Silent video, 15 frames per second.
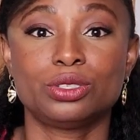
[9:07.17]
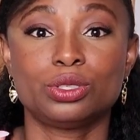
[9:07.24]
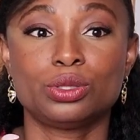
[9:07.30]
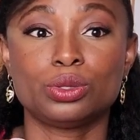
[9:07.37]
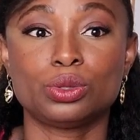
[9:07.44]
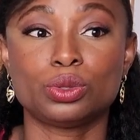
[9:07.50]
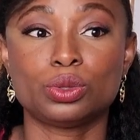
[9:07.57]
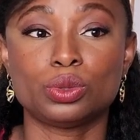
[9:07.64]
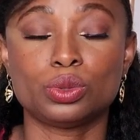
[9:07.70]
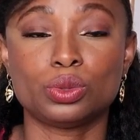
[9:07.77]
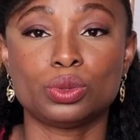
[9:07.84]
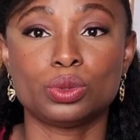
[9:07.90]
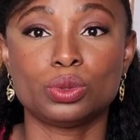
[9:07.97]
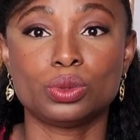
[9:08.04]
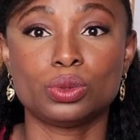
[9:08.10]

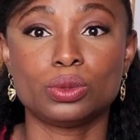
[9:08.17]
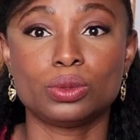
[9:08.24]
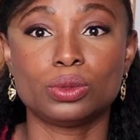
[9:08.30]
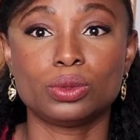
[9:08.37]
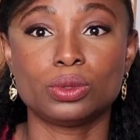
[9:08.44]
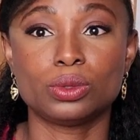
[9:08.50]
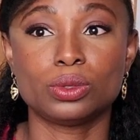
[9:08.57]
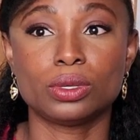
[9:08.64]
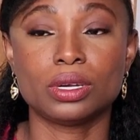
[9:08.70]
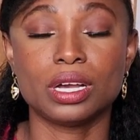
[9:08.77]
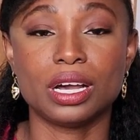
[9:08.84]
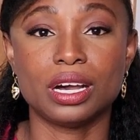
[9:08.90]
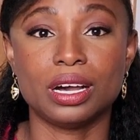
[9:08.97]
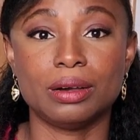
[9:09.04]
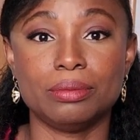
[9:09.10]
to
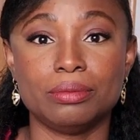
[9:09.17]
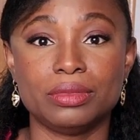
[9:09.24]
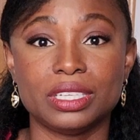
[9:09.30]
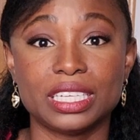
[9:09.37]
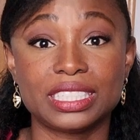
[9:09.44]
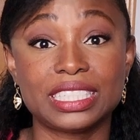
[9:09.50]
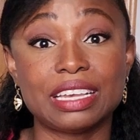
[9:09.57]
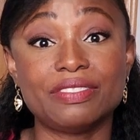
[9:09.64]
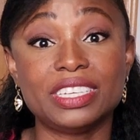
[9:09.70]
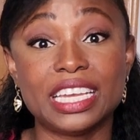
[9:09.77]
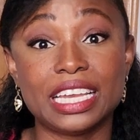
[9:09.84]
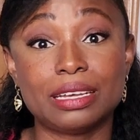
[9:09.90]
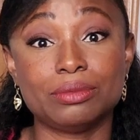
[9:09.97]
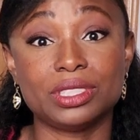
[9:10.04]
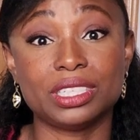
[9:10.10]
a 7
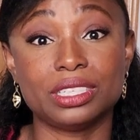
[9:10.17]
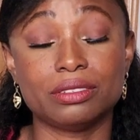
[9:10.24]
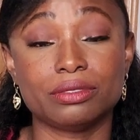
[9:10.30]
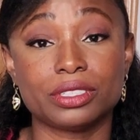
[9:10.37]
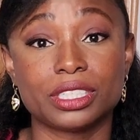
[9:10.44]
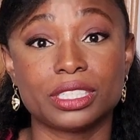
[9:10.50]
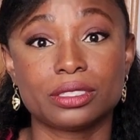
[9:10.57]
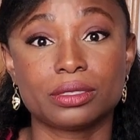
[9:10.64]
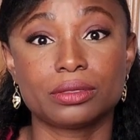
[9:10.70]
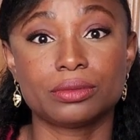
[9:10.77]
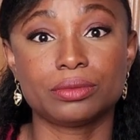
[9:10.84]
a.m. delivery.